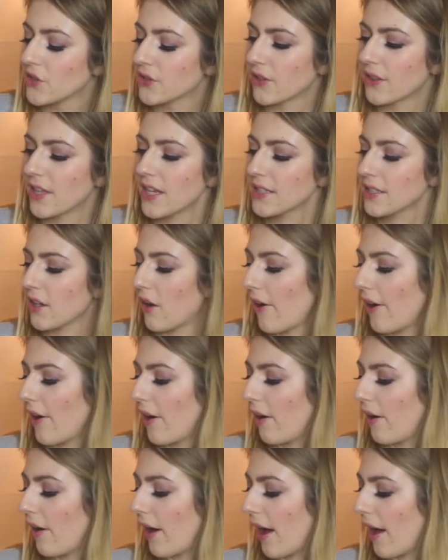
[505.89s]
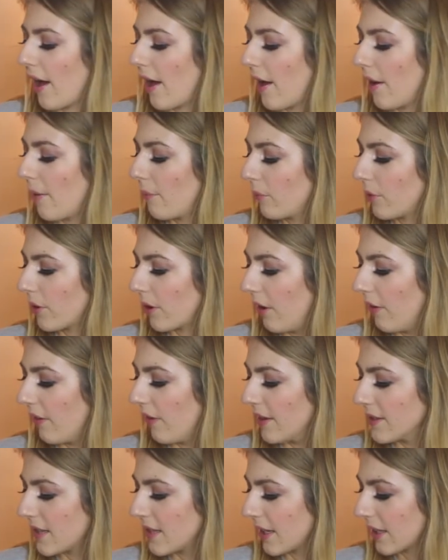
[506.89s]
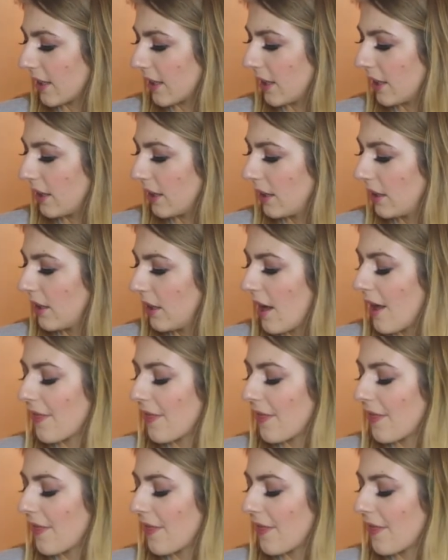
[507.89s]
So these are, what are they exactly?